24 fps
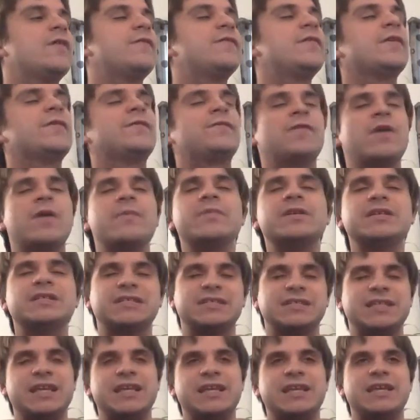you're from a
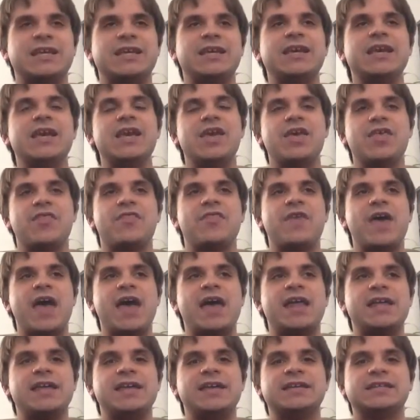city
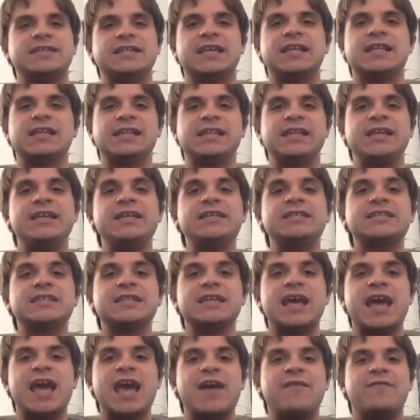that is at
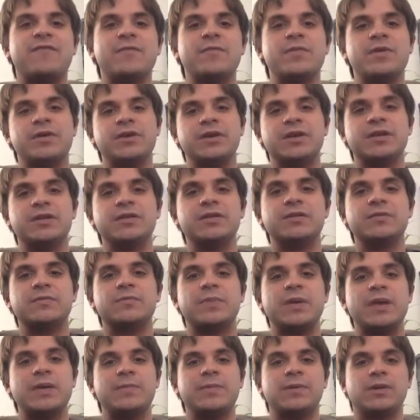least 500,000
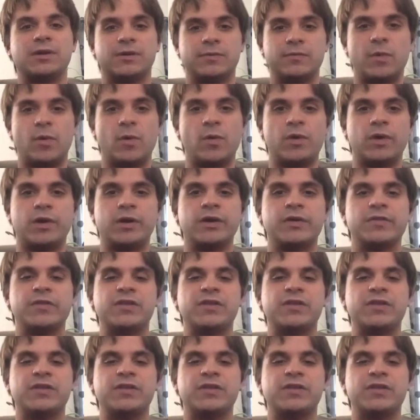people or more,